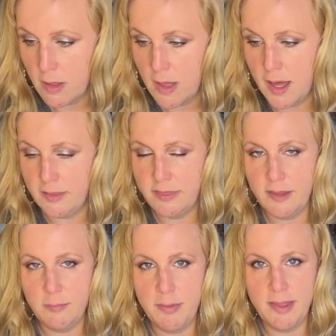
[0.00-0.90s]
I
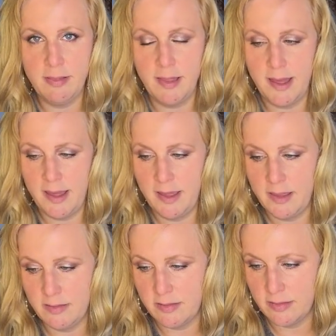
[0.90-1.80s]
think my lag
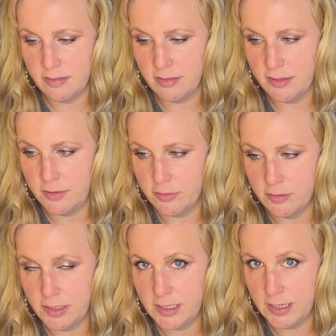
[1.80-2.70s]
is
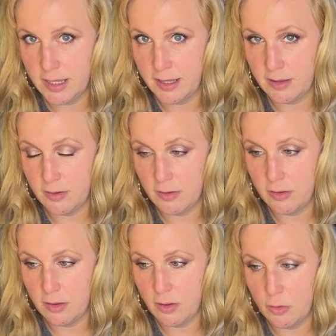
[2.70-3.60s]
literally like
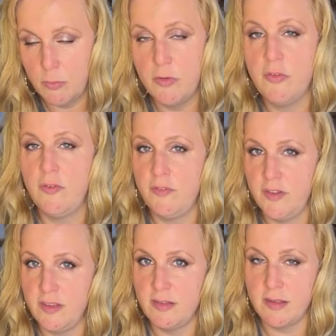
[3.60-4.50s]
almost
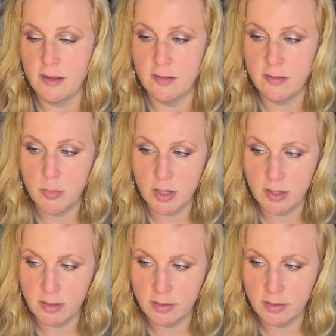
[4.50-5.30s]
15 seconds behind.